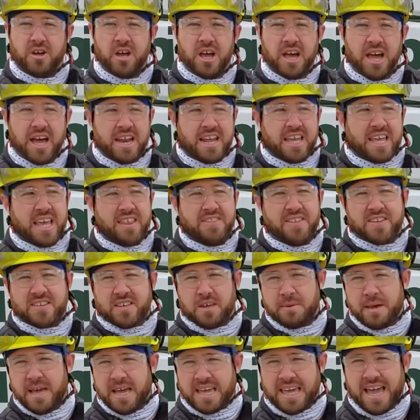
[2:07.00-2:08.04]
And again, this could
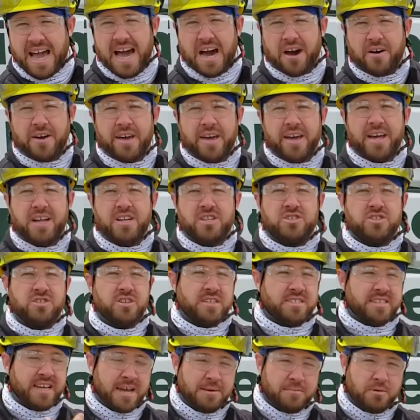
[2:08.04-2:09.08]
be a cow hitch, a
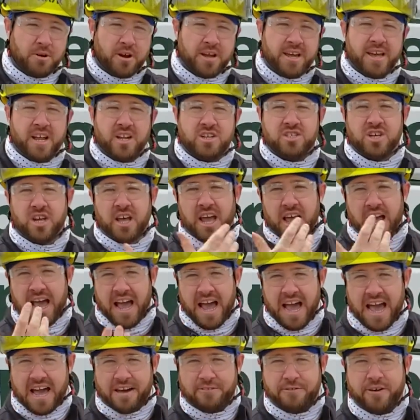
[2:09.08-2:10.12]
timber hitch,
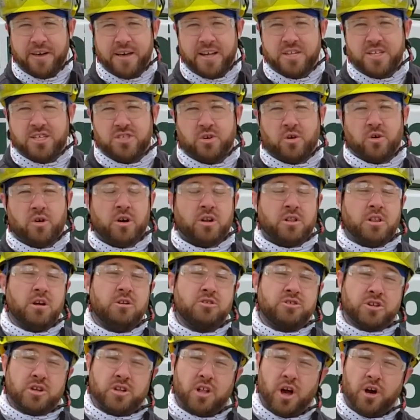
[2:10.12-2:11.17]
half hitch, or
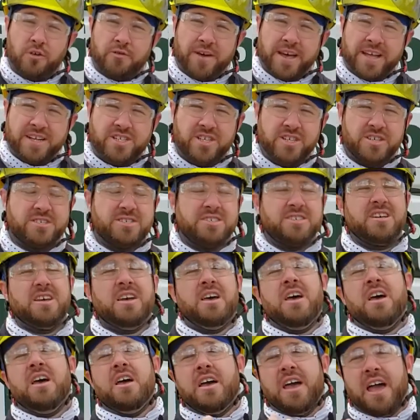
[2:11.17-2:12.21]
closed clove hitches,
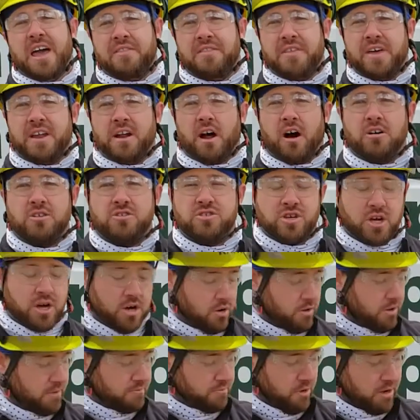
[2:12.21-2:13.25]
and then
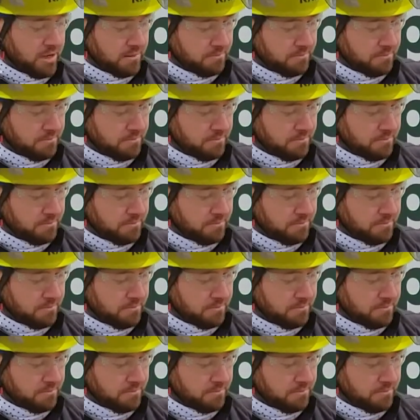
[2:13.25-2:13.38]
also running